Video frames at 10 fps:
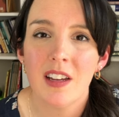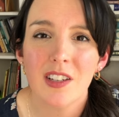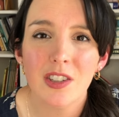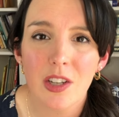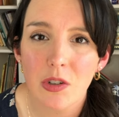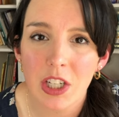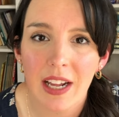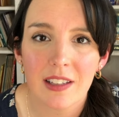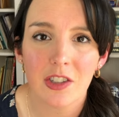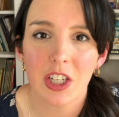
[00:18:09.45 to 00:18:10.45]
so
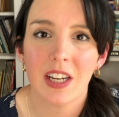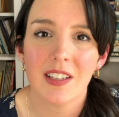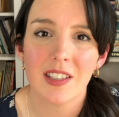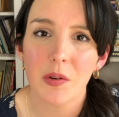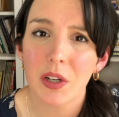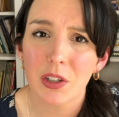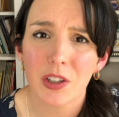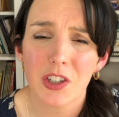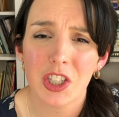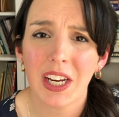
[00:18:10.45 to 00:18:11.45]
challenging and so
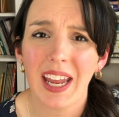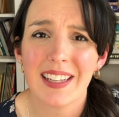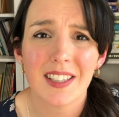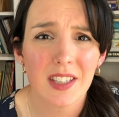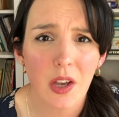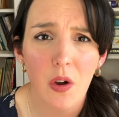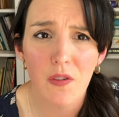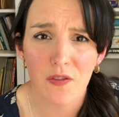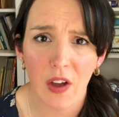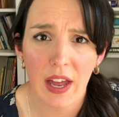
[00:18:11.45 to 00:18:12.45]
encouraging and so
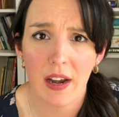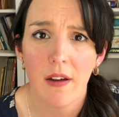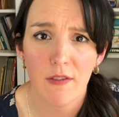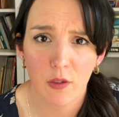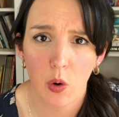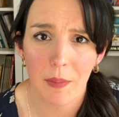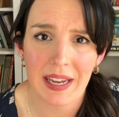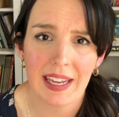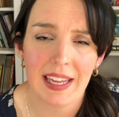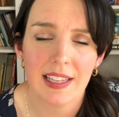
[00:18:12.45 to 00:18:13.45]
fun for my
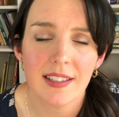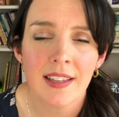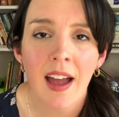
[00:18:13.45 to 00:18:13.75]
kids.